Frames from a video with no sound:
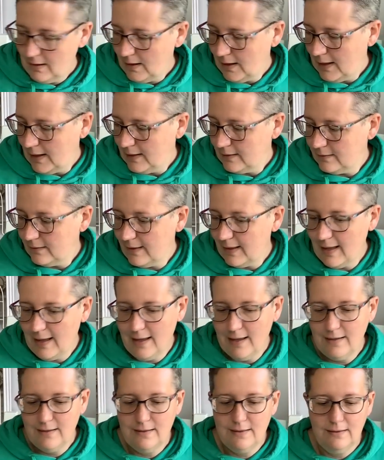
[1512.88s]
And
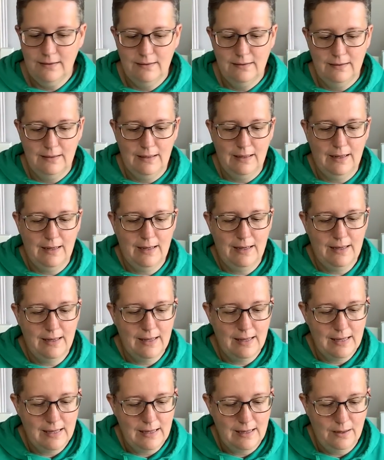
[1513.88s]
then
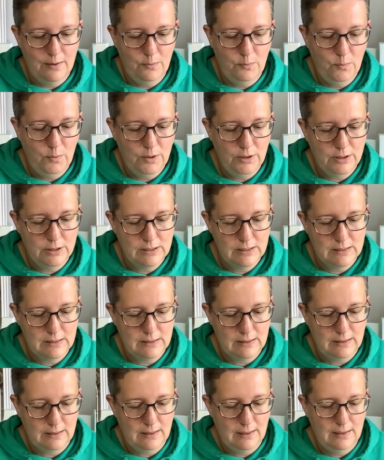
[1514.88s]
I worked
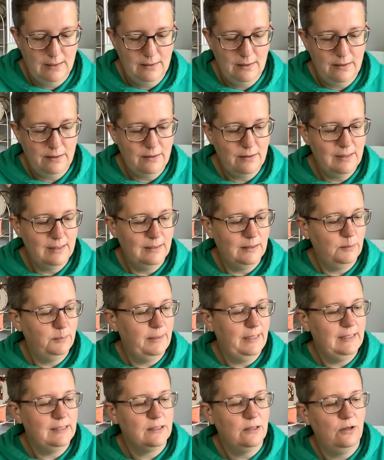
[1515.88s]
another little
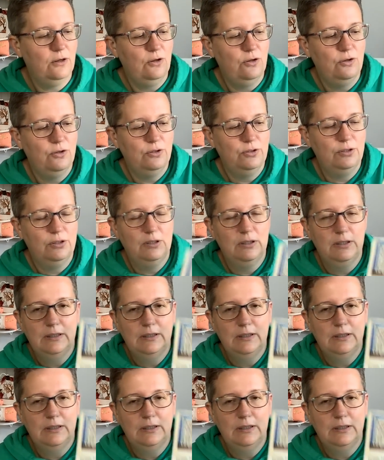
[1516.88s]
bit on